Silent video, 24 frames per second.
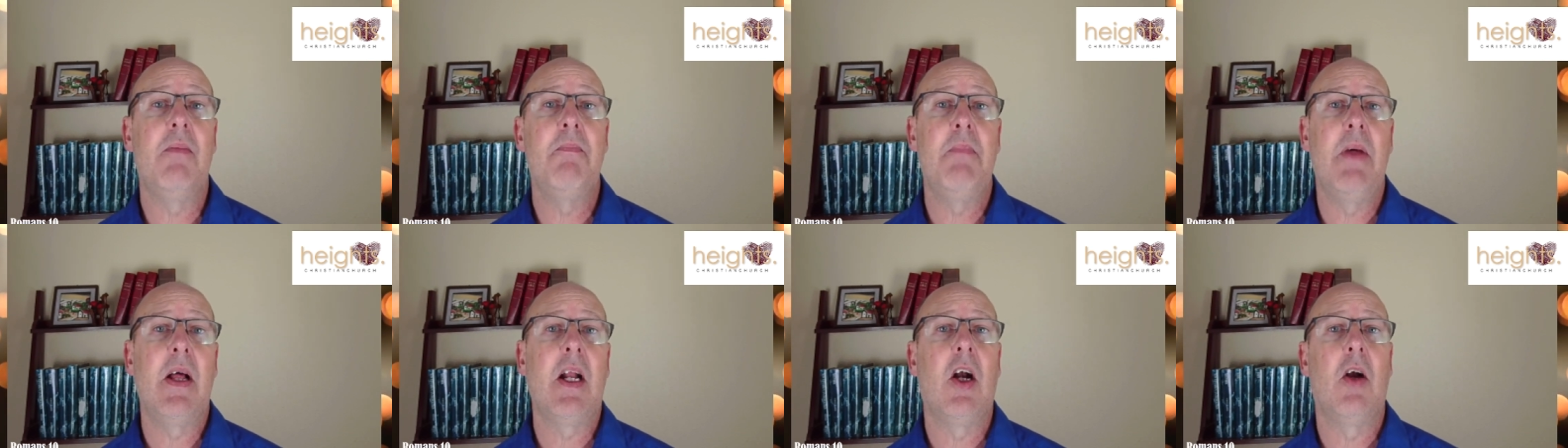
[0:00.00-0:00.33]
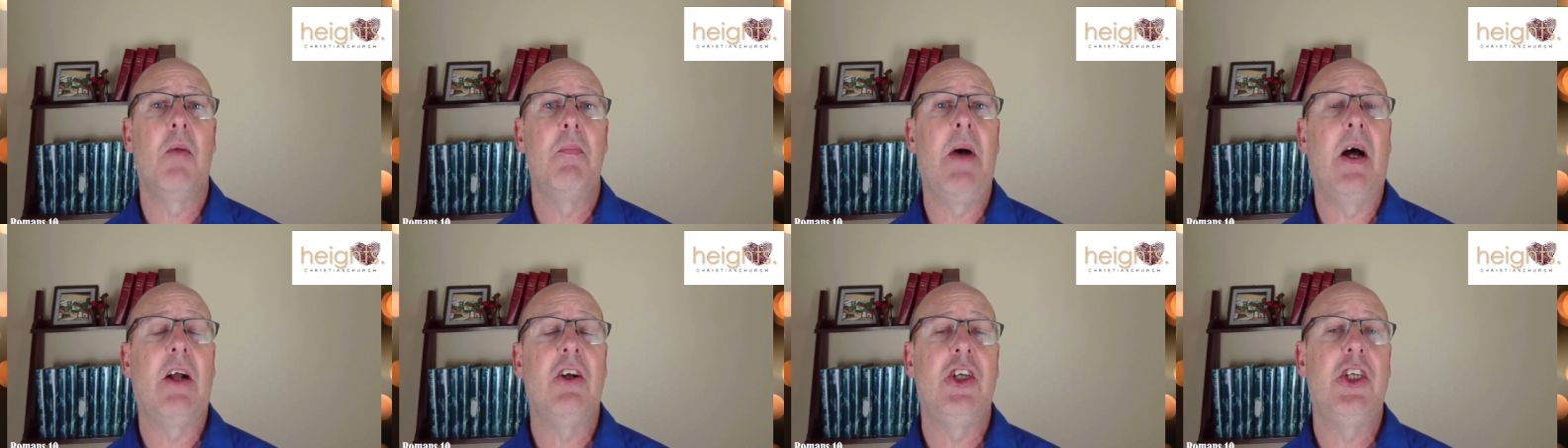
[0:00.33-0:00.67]
and better
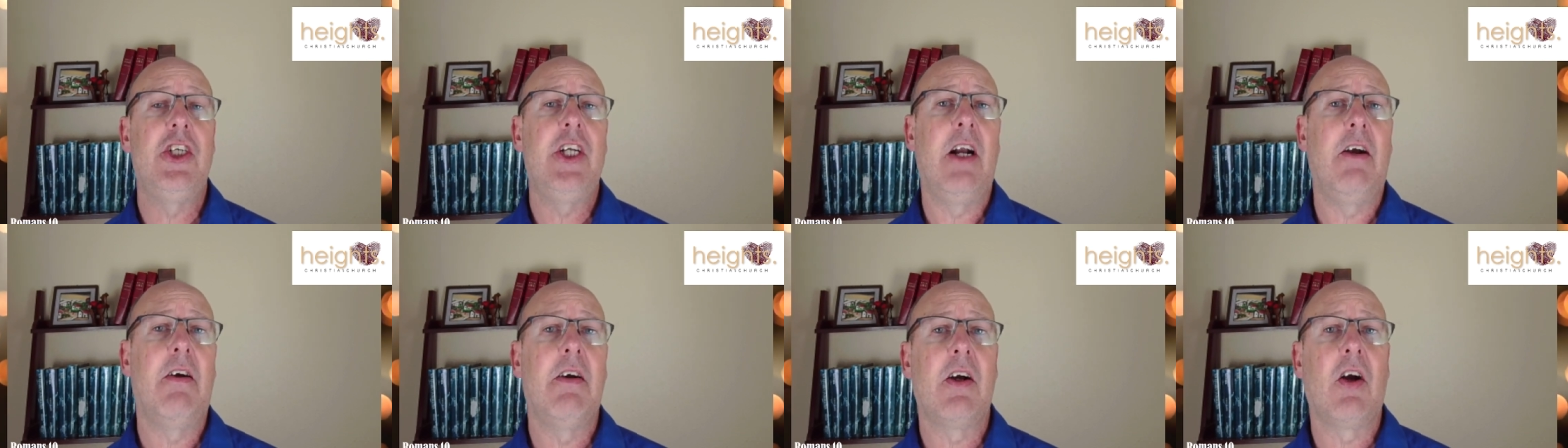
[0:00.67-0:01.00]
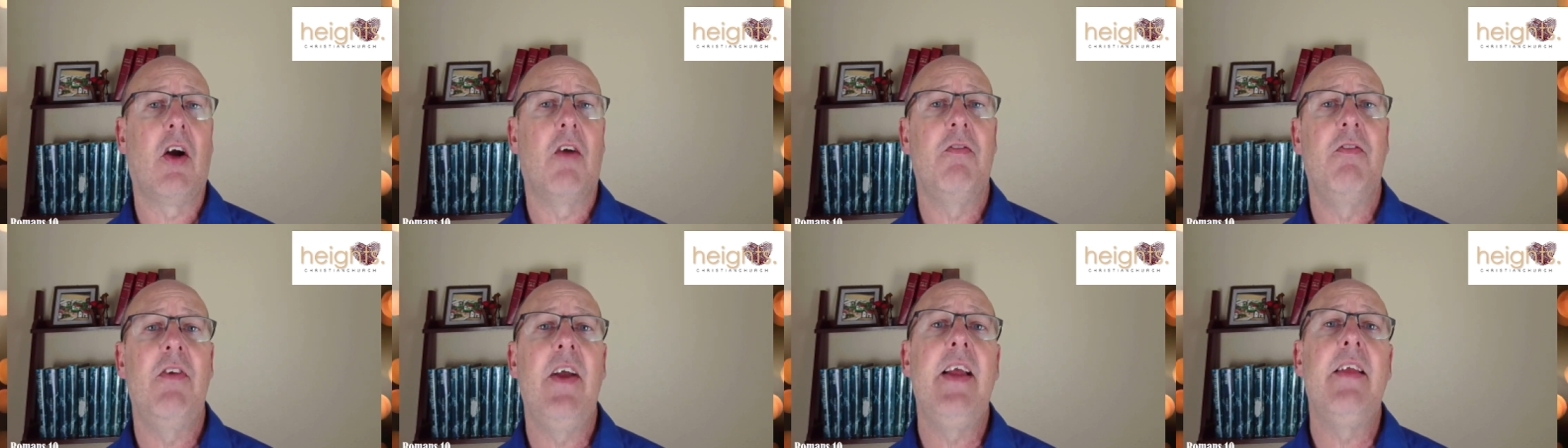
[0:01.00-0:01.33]
about sharing
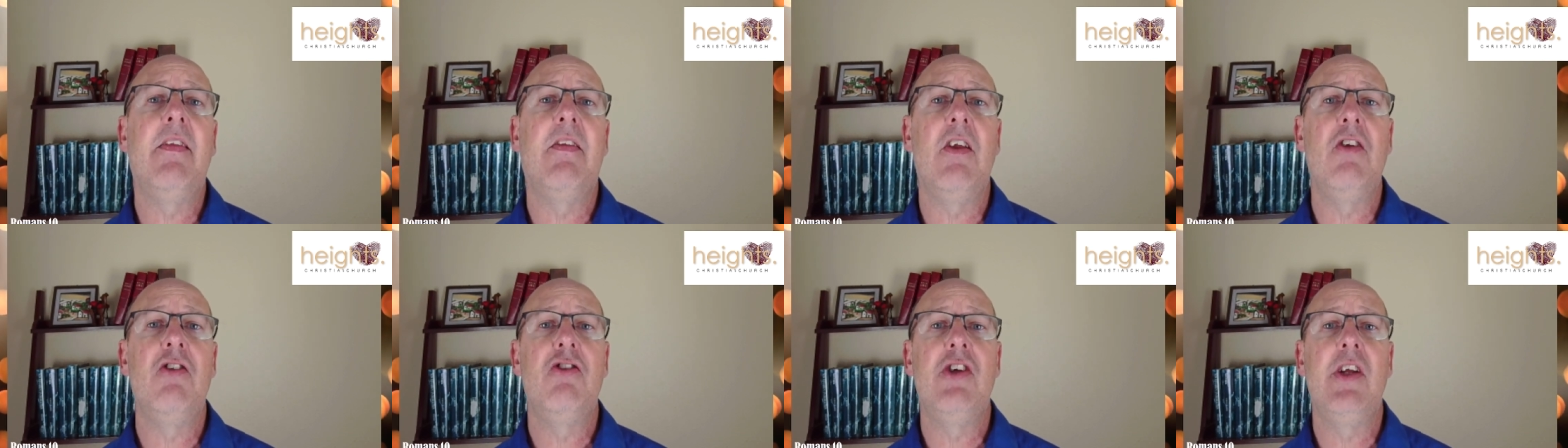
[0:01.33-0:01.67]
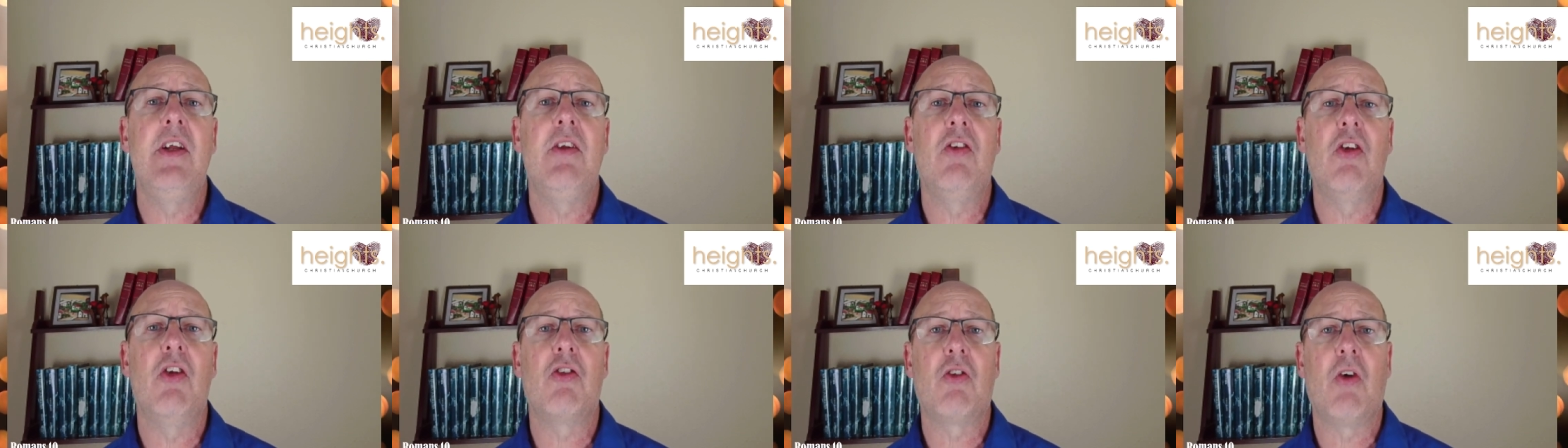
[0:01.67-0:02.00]
our faith in
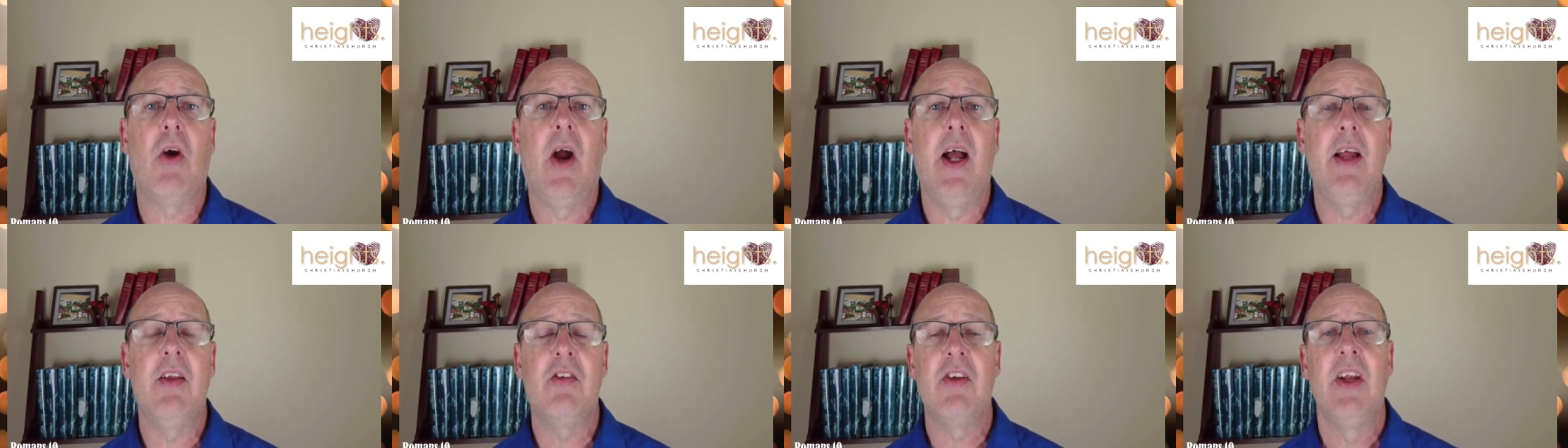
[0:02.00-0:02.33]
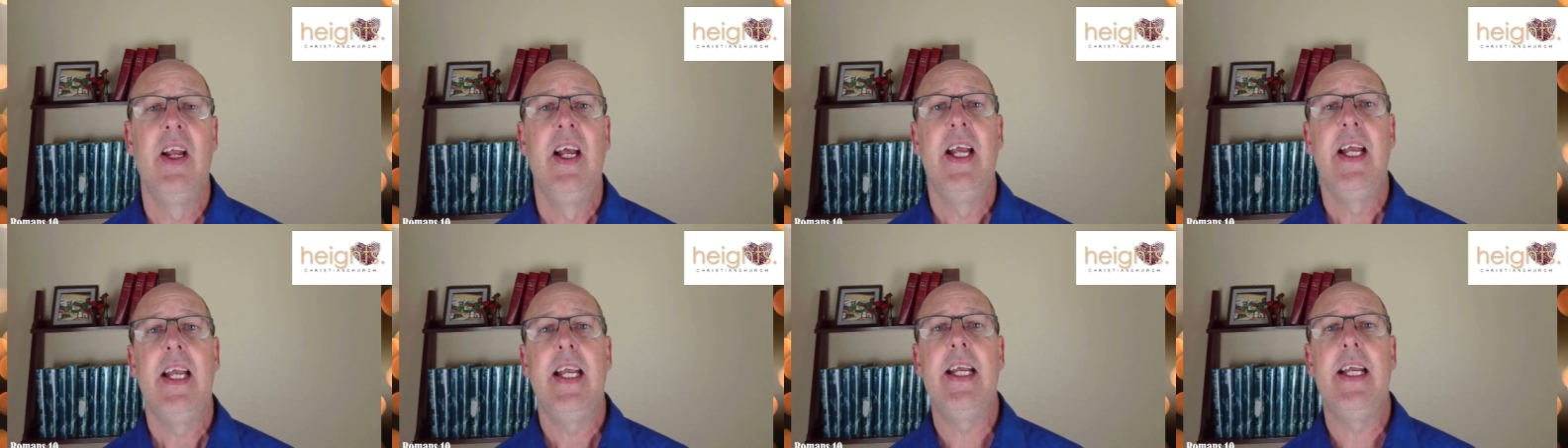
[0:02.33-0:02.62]
Jesus Christ.